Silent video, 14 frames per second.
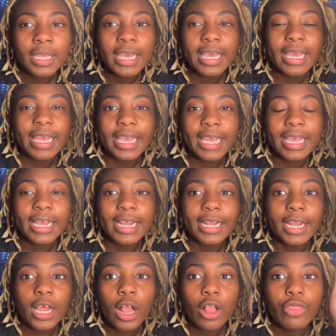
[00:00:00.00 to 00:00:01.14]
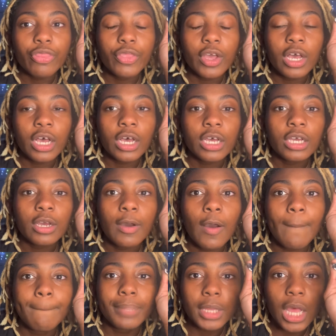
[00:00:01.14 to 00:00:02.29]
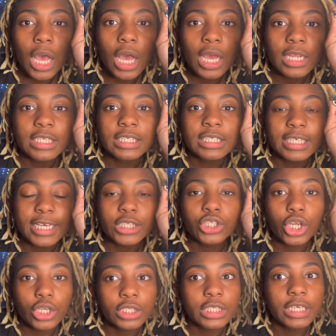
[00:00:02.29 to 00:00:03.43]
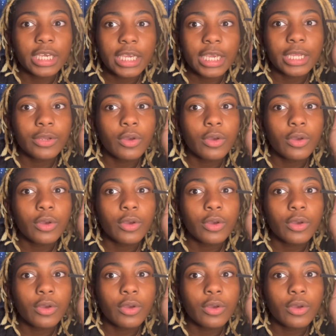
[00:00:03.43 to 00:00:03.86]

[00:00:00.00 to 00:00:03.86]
in the blonde 613